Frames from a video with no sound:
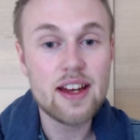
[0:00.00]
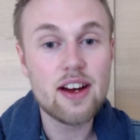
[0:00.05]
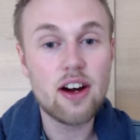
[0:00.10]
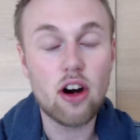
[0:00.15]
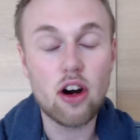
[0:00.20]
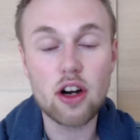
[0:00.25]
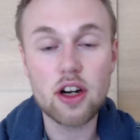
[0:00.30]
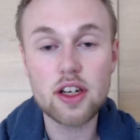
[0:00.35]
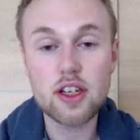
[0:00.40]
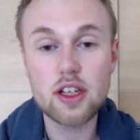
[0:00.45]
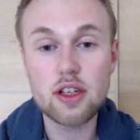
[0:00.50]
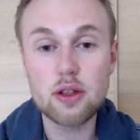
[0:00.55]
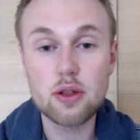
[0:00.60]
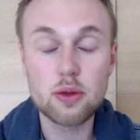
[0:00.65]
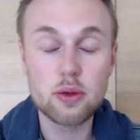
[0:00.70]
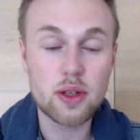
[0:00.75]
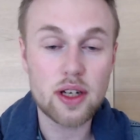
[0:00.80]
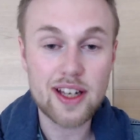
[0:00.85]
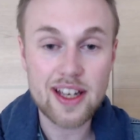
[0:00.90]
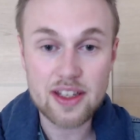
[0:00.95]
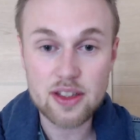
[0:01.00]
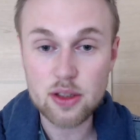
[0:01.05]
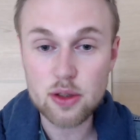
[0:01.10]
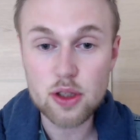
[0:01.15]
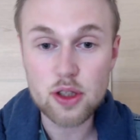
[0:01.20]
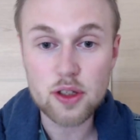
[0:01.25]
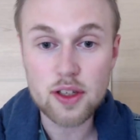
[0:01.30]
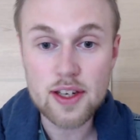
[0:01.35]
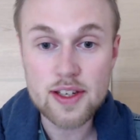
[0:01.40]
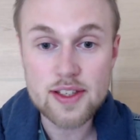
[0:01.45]
are you and do
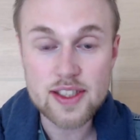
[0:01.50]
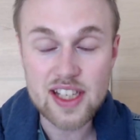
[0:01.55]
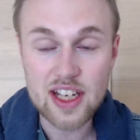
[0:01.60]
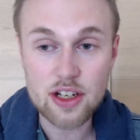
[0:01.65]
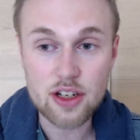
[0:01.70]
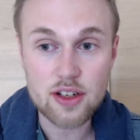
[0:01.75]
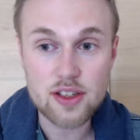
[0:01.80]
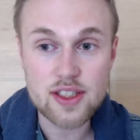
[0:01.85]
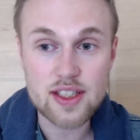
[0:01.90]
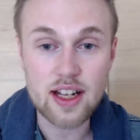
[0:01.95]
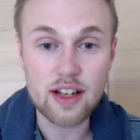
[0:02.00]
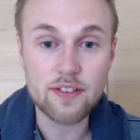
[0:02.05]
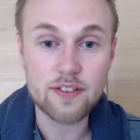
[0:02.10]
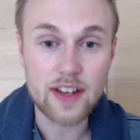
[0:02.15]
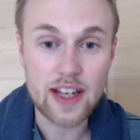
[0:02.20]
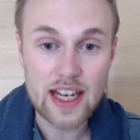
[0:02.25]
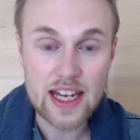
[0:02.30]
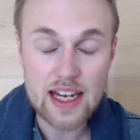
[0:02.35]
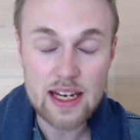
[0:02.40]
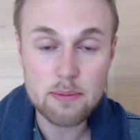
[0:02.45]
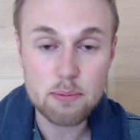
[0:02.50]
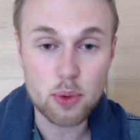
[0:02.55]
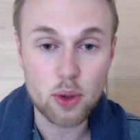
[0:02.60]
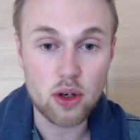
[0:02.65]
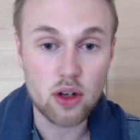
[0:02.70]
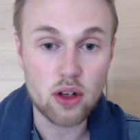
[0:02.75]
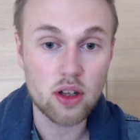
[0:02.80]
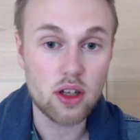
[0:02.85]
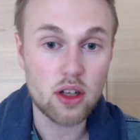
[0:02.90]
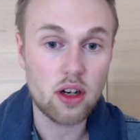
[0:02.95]
you consider yourself
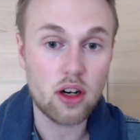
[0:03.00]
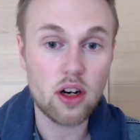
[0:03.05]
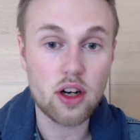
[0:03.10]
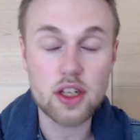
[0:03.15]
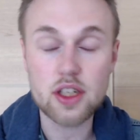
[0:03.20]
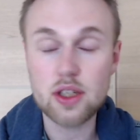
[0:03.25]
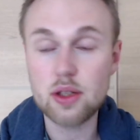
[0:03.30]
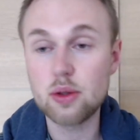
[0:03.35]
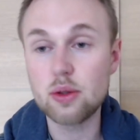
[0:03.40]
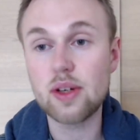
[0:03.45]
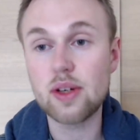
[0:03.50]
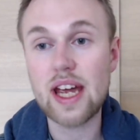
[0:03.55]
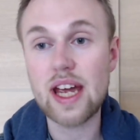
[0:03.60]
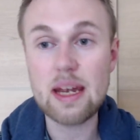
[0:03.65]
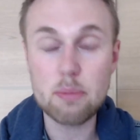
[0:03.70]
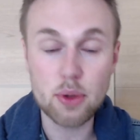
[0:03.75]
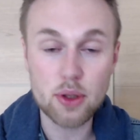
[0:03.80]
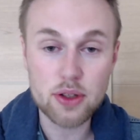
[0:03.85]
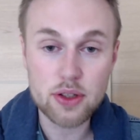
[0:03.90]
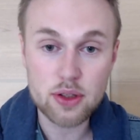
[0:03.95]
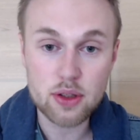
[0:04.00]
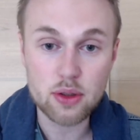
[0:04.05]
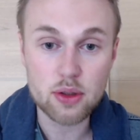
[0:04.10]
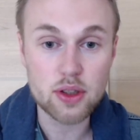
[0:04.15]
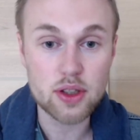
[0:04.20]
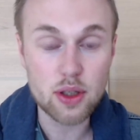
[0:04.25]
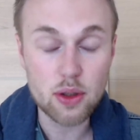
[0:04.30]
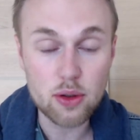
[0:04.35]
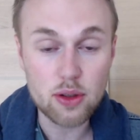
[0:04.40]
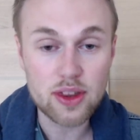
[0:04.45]
able are you able to
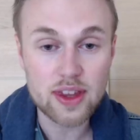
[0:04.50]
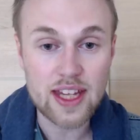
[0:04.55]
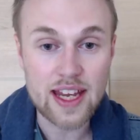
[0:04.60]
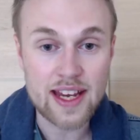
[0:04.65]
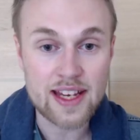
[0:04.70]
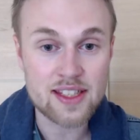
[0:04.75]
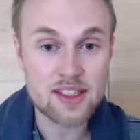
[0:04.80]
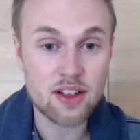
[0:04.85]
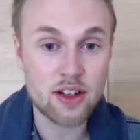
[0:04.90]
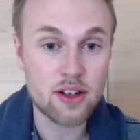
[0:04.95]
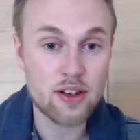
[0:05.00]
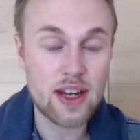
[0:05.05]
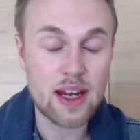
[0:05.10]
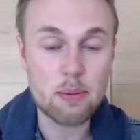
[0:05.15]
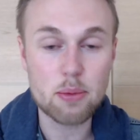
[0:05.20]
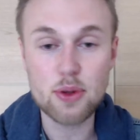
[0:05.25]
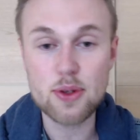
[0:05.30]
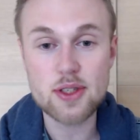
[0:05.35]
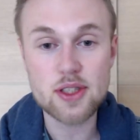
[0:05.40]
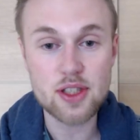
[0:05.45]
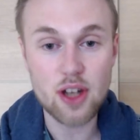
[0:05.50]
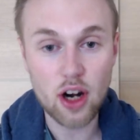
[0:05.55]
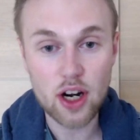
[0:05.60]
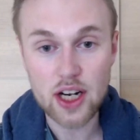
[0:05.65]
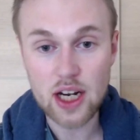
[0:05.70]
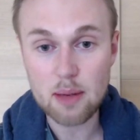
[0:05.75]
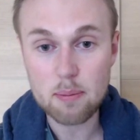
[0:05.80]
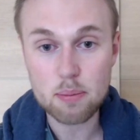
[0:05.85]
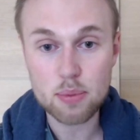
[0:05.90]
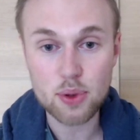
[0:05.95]
do things are you able to start
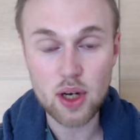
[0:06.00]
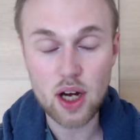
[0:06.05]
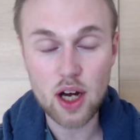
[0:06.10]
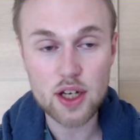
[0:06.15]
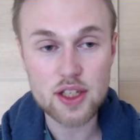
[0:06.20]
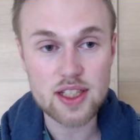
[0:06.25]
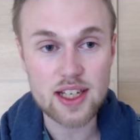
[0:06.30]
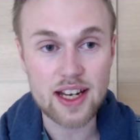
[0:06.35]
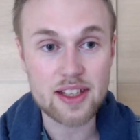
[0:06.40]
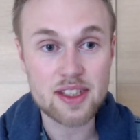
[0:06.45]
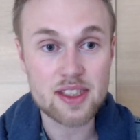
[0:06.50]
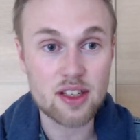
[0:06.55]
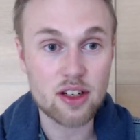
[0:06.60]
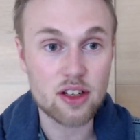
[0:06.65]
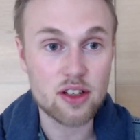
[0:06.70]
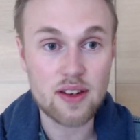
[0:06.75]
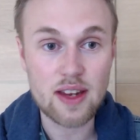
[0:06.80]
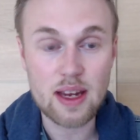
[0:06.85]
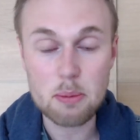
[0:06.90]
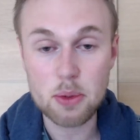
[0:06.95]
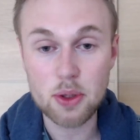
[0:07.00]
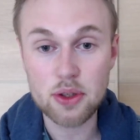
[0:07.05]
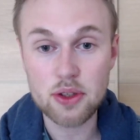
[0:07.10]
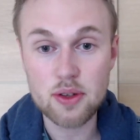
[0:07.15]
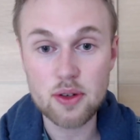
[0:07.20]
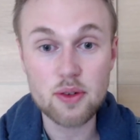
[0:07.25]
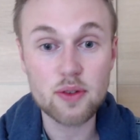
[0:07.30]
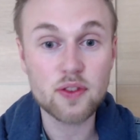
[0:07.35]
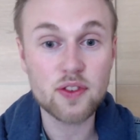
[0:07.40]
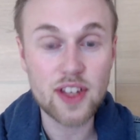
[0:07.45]
up projects are you able
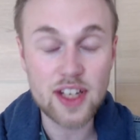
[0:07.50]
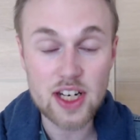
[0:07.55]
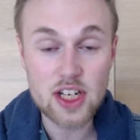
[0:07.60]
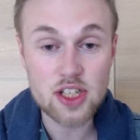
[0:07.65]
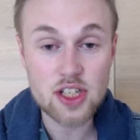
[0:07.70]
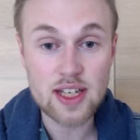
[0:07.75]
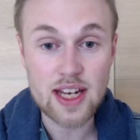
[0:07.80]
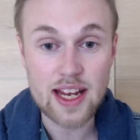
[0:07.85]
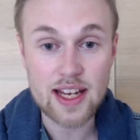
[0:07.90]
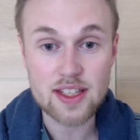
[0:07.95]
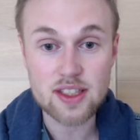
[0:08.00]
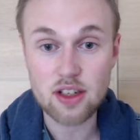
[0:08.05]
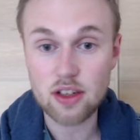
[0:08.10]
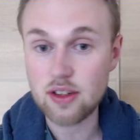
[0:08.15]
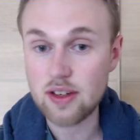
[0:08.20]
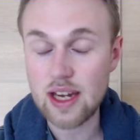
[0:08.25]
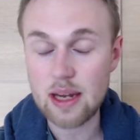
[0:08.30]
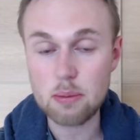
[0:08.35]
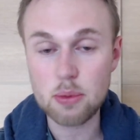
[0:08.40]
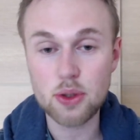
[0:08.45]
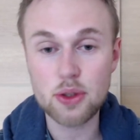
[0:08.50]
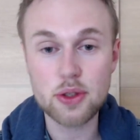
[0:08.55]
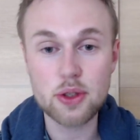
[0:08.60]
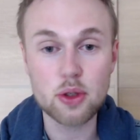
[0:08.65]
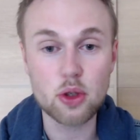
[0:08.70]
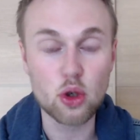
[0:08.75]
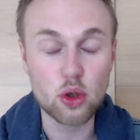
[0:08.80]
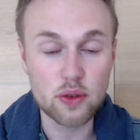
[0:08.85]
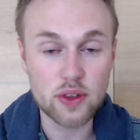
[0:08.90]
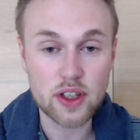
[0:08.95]
to finish things are you able
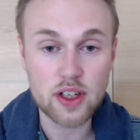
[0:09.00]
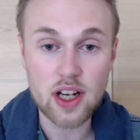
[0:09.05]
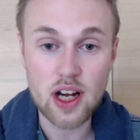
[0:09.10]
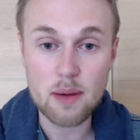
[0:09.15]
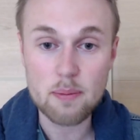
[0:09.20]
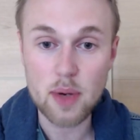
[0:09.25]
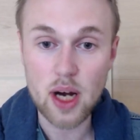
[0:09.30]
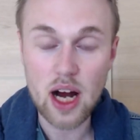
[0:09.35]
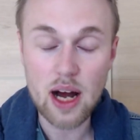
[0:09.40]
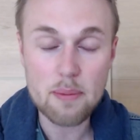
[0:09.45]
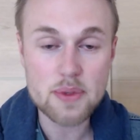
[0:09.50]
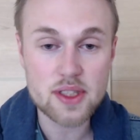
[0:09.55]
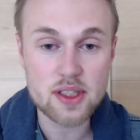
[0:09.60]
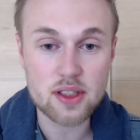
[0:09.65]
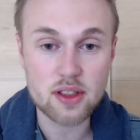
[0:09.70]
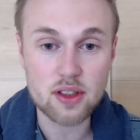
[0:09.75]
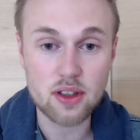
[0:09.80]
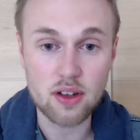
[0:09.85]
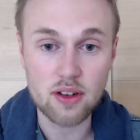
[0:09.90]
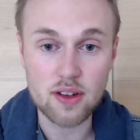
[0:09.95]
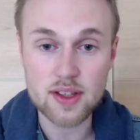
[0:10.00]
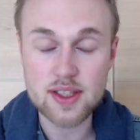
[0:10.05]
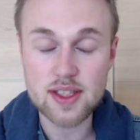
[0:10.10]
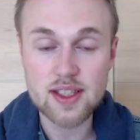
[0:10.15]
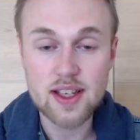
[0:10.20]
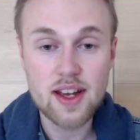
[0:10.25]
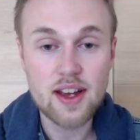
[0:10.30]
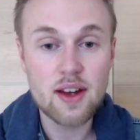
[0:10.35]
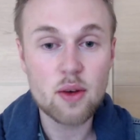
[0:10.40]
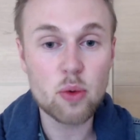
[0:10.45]
to overcome obstacles
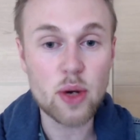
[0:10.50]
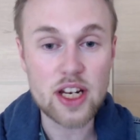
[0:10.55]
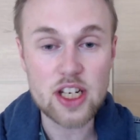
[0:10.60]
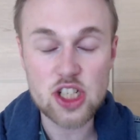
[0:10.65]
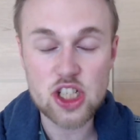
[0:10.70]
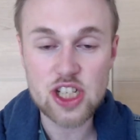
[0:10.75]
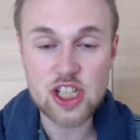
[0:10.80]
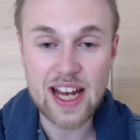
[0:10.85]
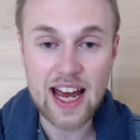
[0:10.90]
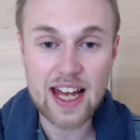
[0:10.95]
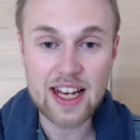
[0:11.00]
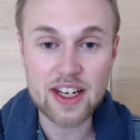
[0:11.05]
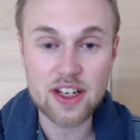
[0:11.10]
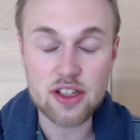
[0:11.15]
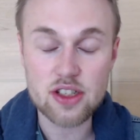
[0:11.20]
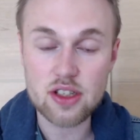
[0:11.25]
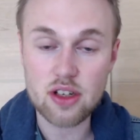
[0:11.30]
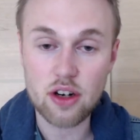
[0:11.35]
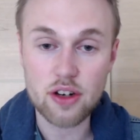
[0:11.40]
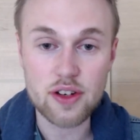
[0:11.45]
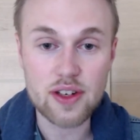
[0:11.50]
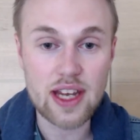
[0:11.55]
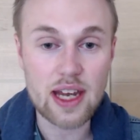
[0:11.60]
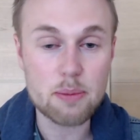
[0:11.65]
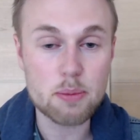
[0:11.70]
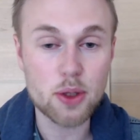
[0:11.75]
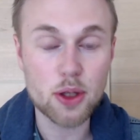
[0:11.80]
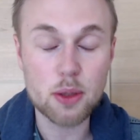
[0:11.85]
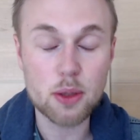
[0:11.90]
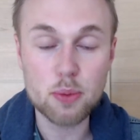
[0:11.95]
when challenged are you
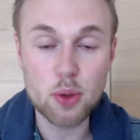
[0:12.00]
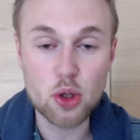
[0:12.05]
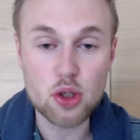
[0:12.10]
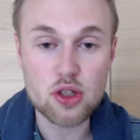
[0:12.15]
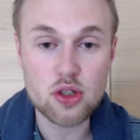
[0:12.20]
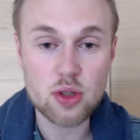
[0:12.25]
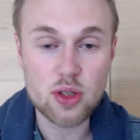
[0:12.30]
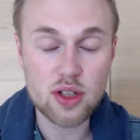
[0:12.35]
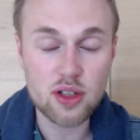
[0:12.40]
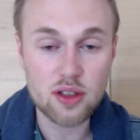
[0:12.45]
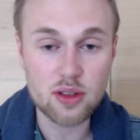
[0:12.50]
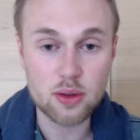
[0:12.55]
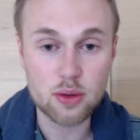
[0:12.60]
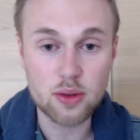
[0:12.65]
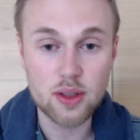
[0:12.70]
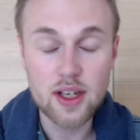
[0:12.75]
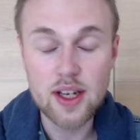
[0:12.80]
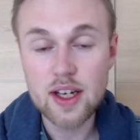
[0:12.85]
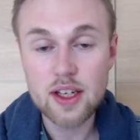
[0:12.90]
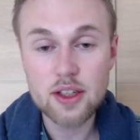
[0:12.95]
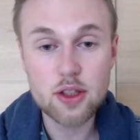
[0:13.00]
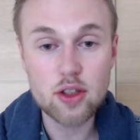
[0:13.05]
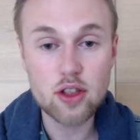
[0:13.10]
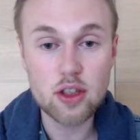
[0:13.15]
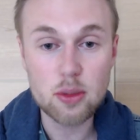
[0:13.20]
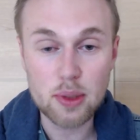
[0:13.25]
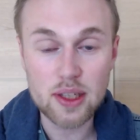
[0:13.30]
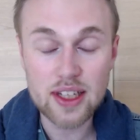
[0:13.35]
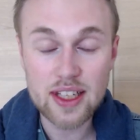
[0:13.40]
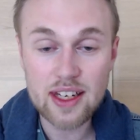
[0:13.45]
able to push through do you
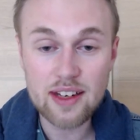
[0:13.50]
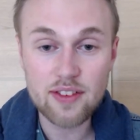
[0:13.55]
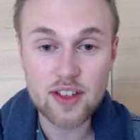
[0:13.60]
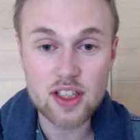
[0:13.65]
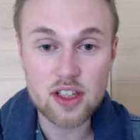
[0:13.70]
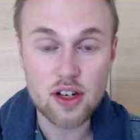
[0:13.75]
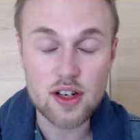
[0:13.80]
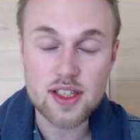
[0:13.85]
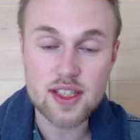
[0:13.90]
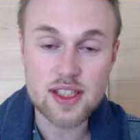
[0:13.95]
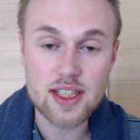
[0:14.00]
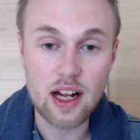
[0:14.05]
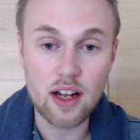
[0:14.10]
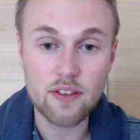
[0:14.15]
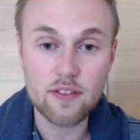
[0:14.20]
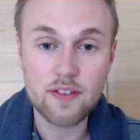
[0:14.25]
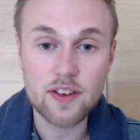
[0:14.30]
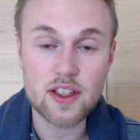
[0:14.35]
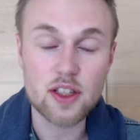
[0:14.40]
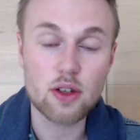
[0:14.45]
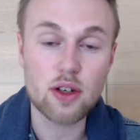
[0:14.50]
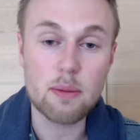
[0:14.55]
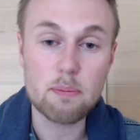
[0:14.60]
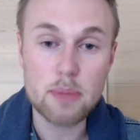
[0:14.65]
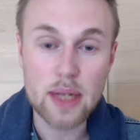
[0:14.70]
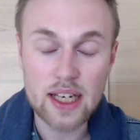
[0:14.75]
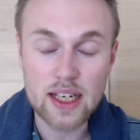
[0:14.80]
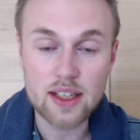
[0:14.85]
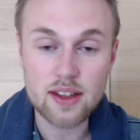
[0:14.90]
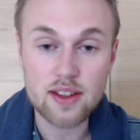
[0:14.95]
believe in yourself and your
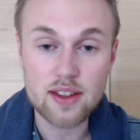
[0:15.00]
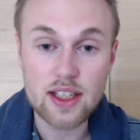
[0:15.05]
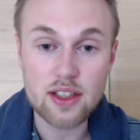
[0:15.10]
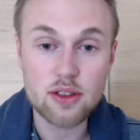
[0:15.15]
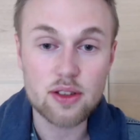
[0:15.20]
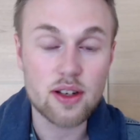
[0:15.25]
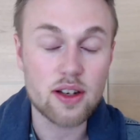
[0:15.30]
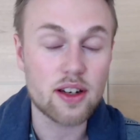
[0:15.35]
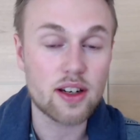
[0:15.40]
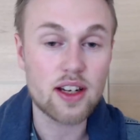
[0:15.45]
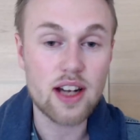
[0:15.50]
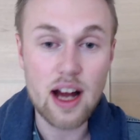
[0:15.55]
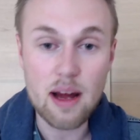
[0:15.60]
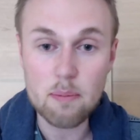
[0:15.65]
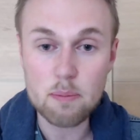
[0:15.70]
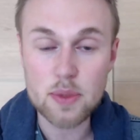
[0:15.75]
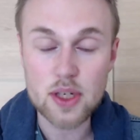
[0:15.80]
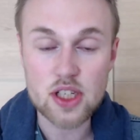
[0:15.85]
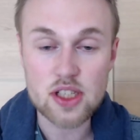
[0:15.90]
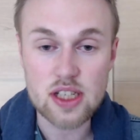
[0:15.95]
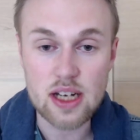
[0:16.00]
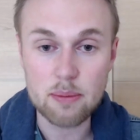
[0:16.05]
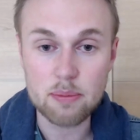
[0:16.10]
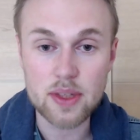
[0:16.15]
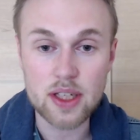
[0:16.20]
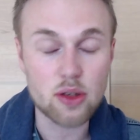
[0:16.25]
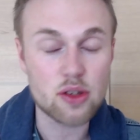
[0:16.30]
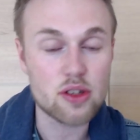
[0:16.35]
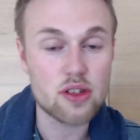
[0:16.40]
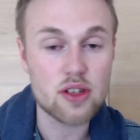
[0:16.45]
ability to accomplish
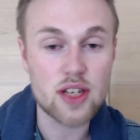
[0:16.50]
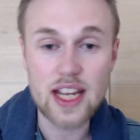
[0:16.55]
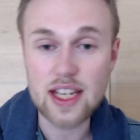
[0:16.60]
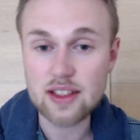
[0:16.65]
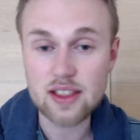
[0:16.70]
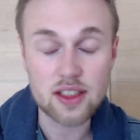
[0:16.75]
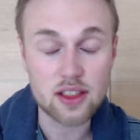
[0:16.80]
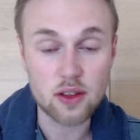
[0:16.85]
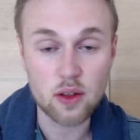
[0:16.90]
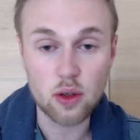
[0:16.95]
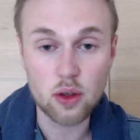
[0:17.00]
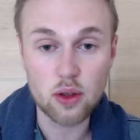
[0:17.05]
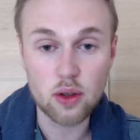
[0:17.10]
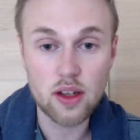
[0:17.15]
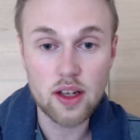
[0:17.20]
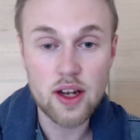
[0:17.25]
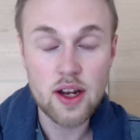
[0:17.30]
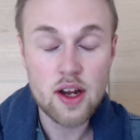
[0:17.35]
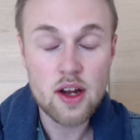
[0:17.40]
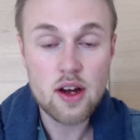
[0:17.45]
something or to hit a goal